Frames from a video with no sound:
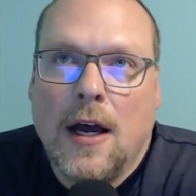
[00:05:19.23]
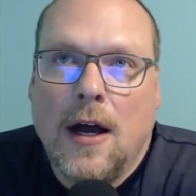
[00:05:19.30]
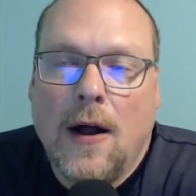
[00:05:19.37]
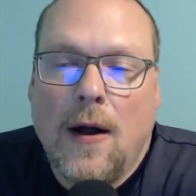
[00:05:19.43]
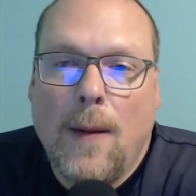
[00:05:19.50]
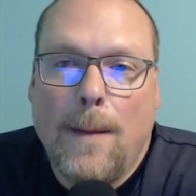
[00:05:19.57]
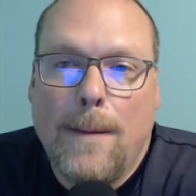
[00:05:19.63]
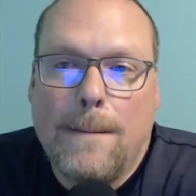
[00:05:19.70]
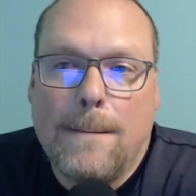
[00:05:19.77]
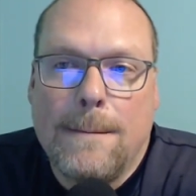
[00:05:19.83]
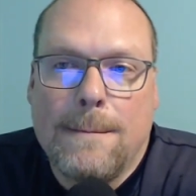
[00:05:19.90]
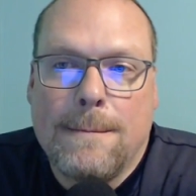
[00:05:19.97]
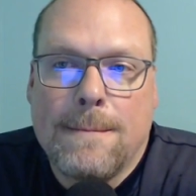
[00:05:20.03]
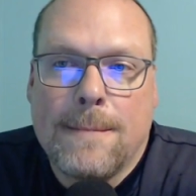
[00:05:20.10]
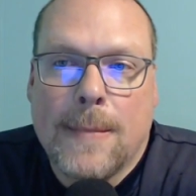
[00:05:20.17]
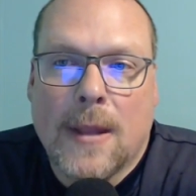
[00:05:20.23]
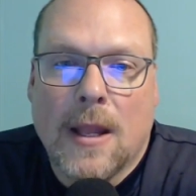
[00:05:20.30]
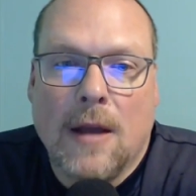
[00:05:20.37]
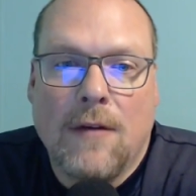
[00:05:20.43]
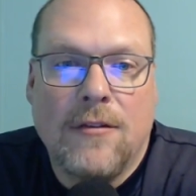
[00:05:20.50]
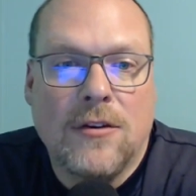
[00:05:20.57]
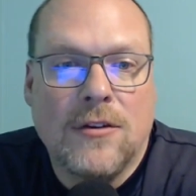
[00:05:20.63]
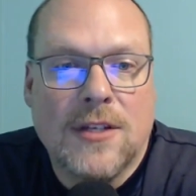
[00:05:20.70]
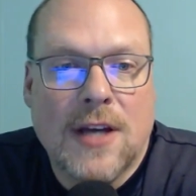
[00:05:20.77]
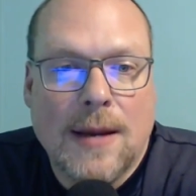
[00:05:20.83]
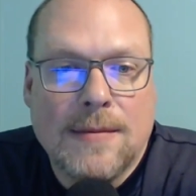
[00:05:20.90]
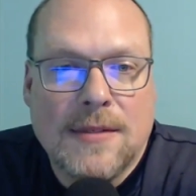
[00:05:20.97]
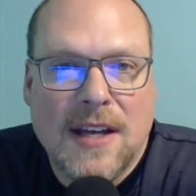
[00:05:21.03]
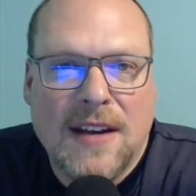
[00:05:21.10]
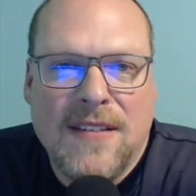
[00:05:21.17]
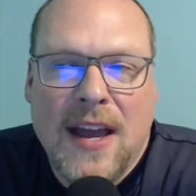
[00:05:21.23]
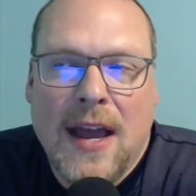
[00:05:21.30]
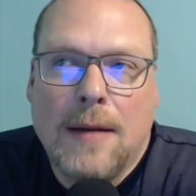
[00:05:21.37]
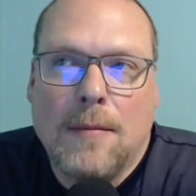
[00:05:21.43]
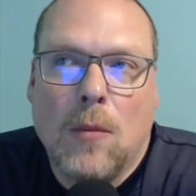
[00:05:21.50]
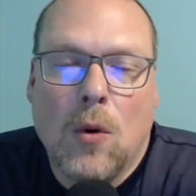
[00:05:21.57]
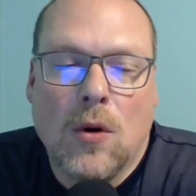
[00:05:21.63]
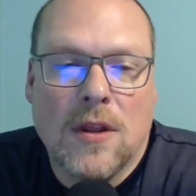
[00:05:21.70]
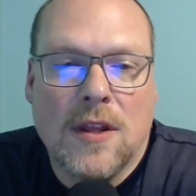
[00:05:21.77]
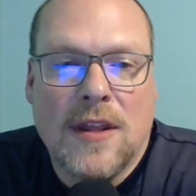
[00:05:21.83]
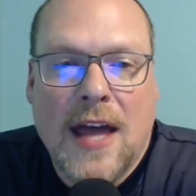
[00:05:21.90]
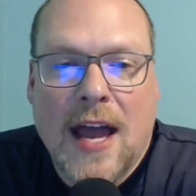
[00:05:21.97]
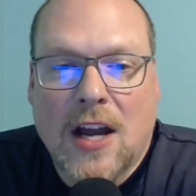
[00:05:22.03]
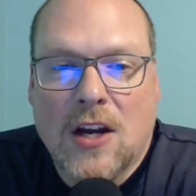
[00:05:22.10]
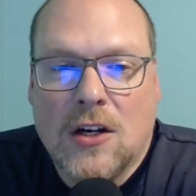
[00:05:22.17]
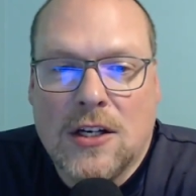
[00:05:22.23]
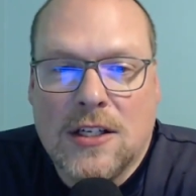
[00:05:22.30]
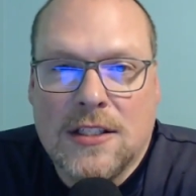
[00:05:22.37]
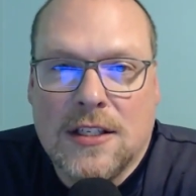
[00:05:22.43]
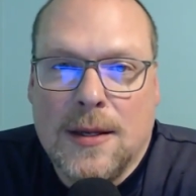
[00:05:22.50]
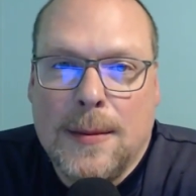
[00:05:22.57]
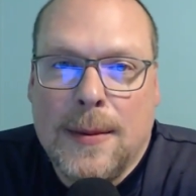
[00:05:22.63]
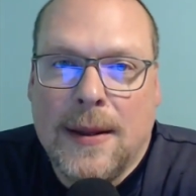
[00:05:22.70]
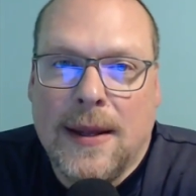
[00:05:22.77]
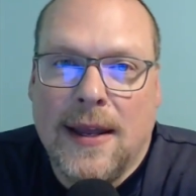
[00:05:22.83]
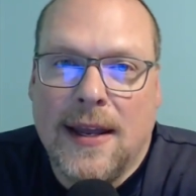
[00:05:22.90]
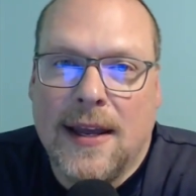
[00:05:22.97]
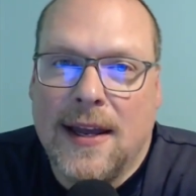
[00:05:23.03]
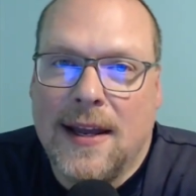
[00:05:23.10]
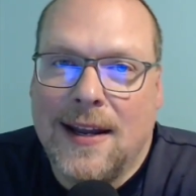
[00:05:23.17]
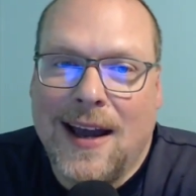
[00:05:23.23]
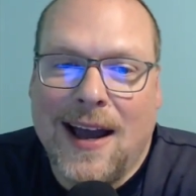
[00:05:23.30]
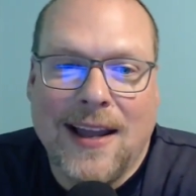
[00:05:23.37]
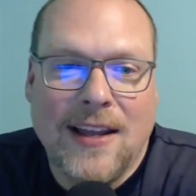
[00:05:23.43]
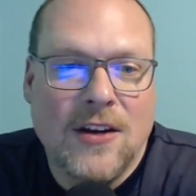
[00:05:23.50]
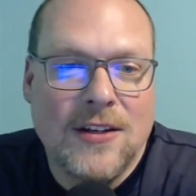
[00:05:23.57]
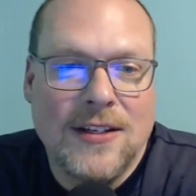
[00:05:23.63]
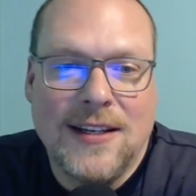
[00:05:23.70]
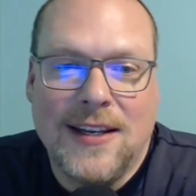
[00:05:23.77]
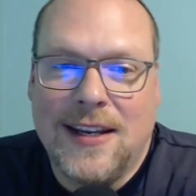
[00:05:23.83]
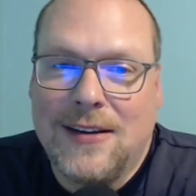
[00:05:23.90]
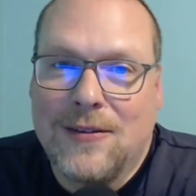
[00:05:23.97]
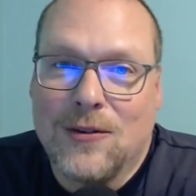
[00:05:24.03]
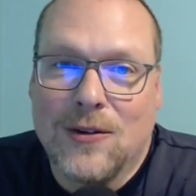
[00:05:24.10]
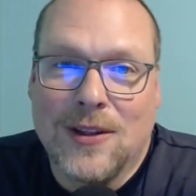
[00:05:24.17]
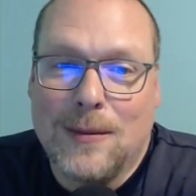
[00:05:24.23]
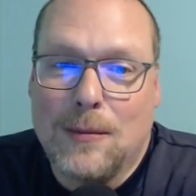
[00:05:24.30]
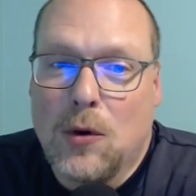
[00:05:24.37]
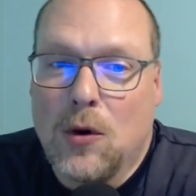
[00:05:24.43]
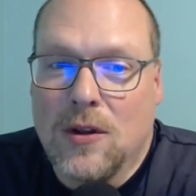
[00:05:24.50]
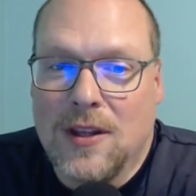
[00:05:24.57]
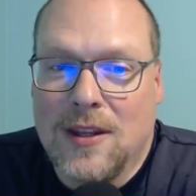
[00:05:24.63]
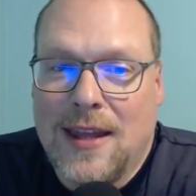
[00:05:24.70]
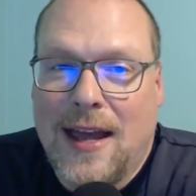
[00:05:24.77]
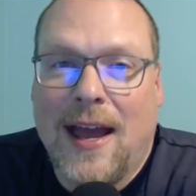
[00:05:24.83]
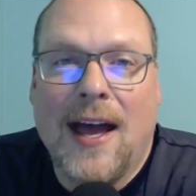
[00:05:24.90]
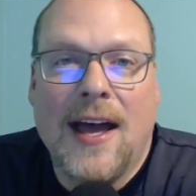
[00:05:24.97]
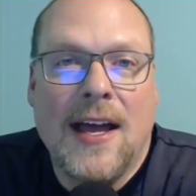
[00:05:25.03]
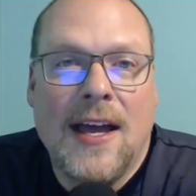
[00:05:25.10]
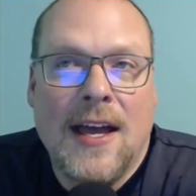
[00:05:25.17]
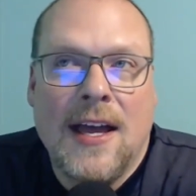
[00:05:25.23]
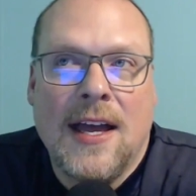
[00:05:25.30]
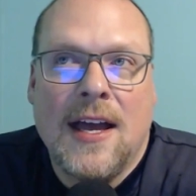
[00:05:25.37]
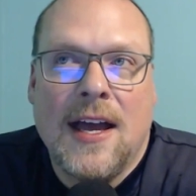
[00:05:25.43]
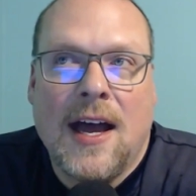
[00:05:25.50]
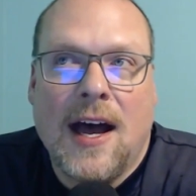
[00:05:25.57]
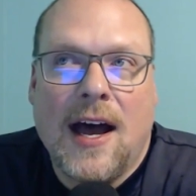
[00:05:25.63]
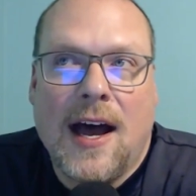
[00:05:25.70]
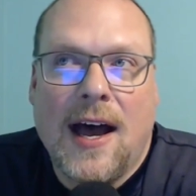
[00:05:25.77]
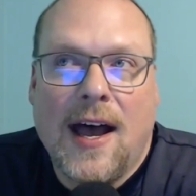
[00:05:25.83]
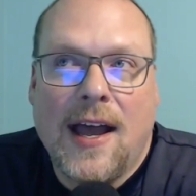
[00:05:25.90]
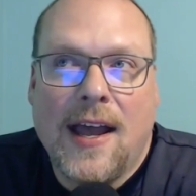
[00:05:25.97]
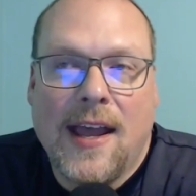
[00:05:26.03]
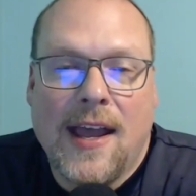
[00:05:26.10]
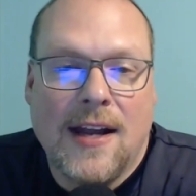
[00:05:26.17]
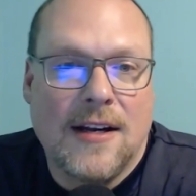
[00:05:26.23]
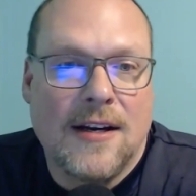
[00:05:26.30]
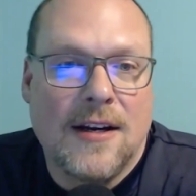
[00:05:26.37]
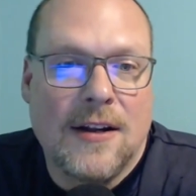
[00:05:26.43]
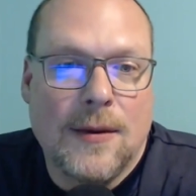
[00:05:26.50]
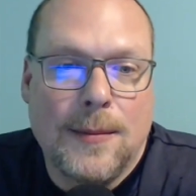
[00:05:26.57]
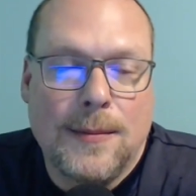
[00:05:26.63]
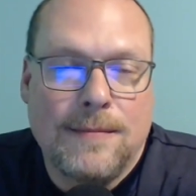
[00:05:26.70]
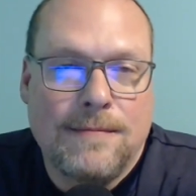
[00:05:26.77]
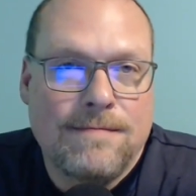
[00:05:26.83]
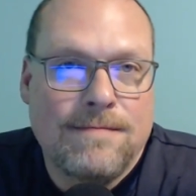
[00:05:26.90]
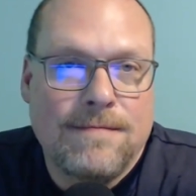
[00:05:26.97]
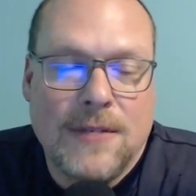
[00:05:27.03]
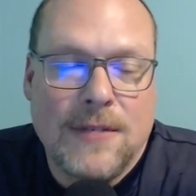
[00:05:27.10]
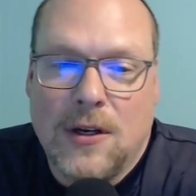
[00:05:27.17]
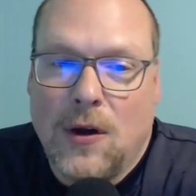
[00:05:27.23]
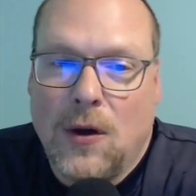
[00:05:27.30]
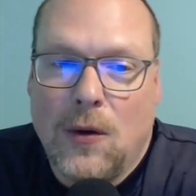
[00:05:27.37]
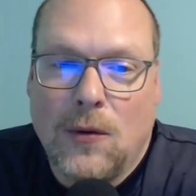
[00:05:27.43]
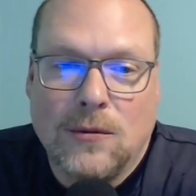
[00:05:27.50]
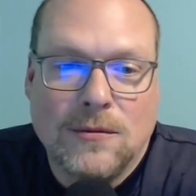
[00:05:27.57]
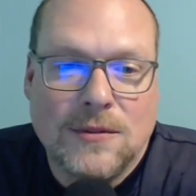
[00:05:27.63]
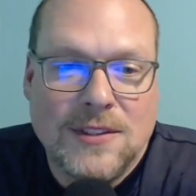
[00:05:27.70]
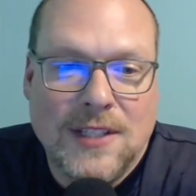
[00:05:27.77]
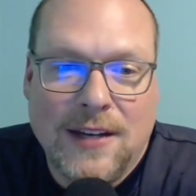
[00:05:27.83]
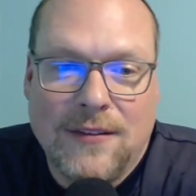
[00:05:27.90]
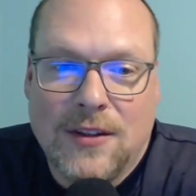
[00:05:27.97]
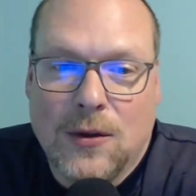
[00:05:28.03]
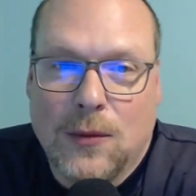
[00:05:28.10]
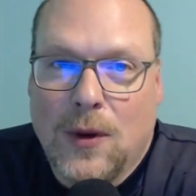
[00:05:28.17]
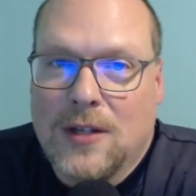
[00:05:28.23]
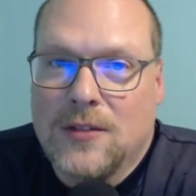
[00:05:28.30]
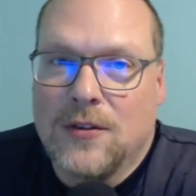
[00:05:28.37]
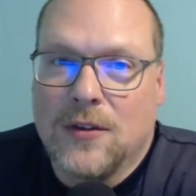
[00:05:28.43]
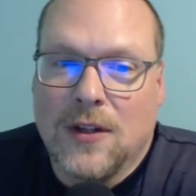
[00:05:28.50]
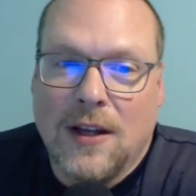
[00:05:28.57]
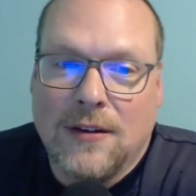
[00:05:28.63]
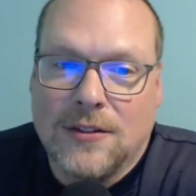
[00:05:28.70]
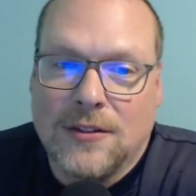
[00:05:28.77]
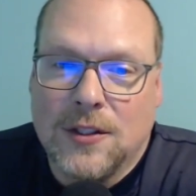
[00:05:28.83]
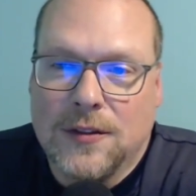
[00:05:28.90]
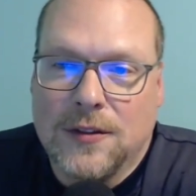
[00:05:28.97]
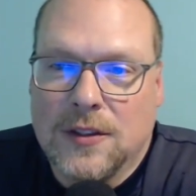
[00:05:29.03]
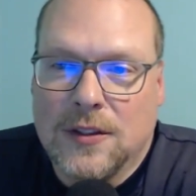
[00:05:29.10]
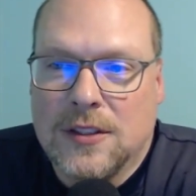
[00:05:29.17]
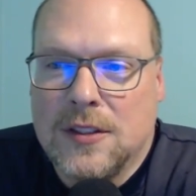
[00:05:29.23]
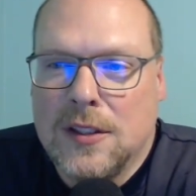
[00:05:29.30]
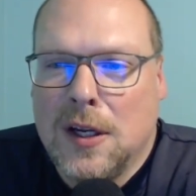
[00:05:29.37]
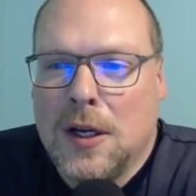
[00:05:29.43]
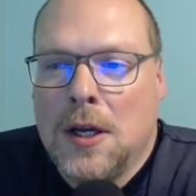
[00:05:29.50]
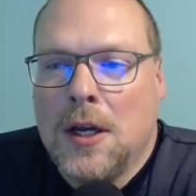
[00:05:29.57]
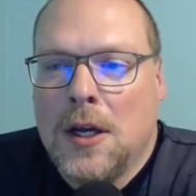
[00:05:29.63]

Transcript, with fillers: Um, a few times I've had more than that cooked up and I couldn't eat really more than that. I ended up, you know, saving the rest for leftovers.